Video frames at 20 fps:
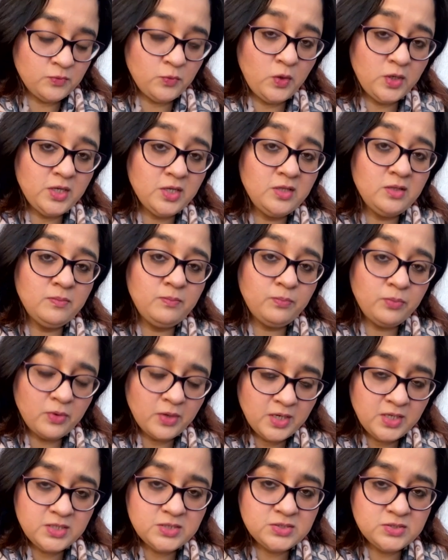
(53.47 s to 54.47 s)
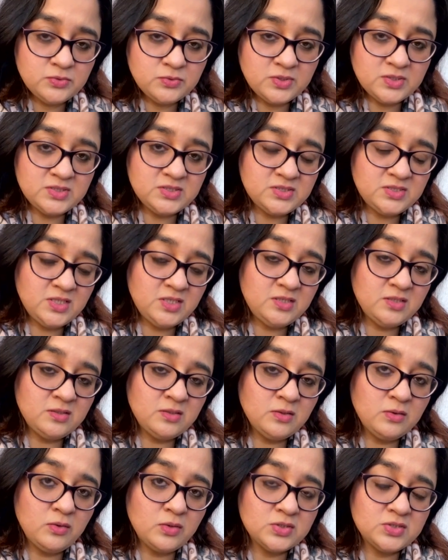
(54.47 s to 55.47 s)
what are the points you can state in
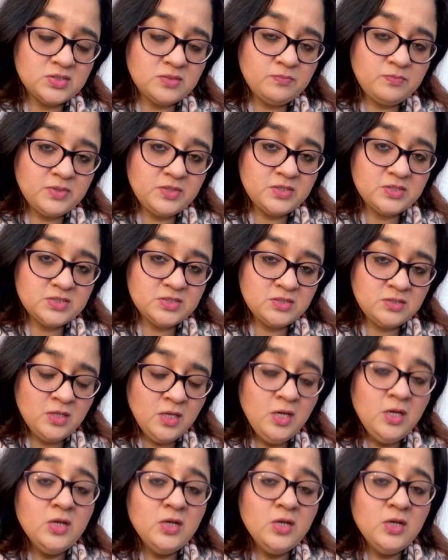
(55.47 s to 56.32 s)
the quashing petition